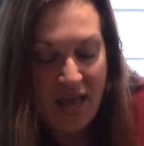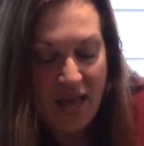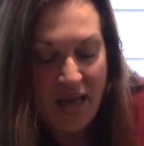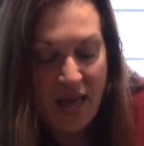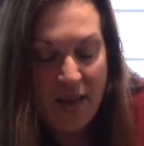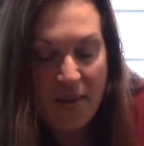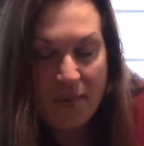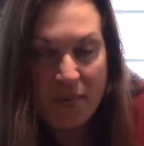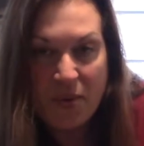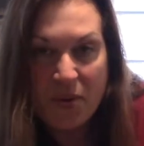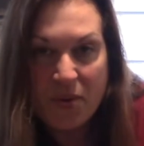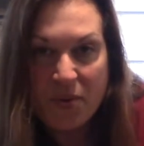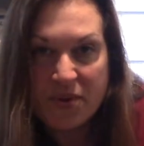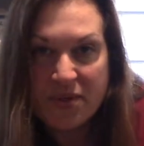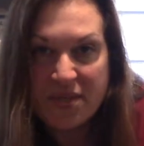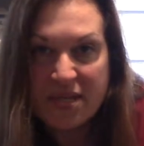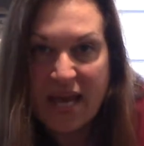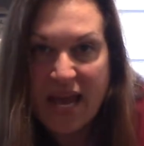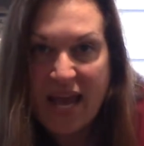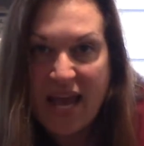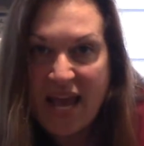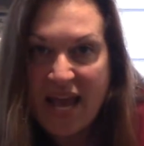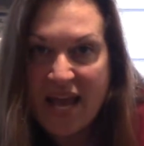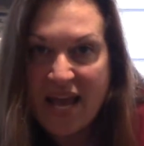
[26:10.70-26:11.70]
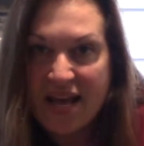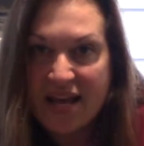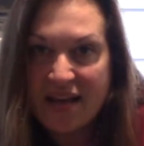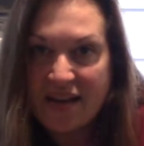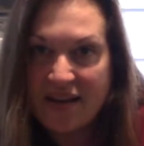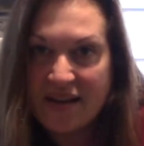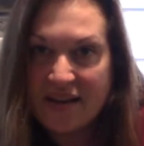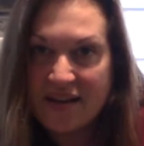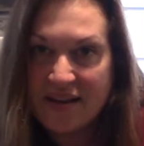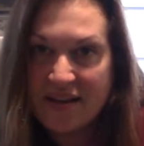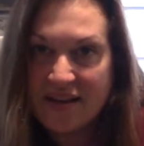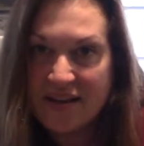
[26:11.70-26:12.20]
I'm going to
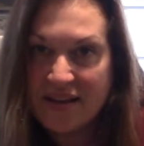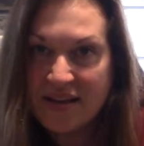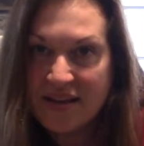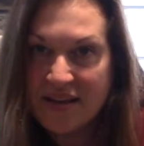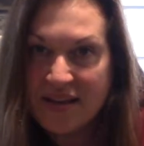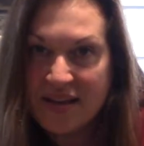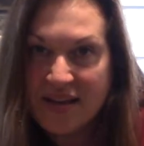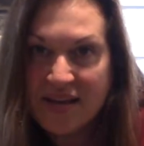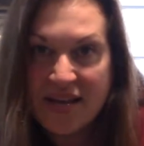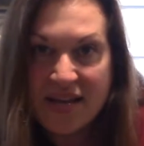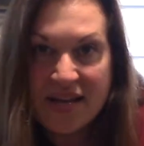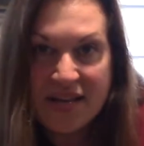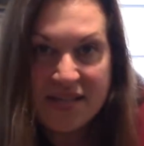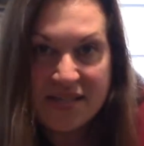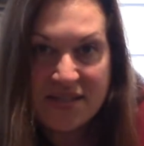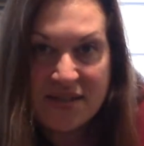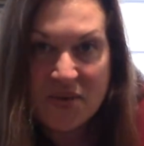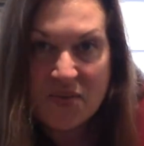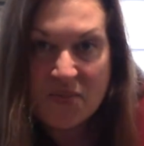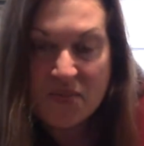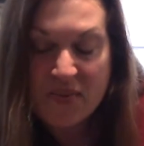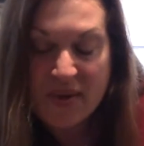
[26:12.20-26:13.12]
add some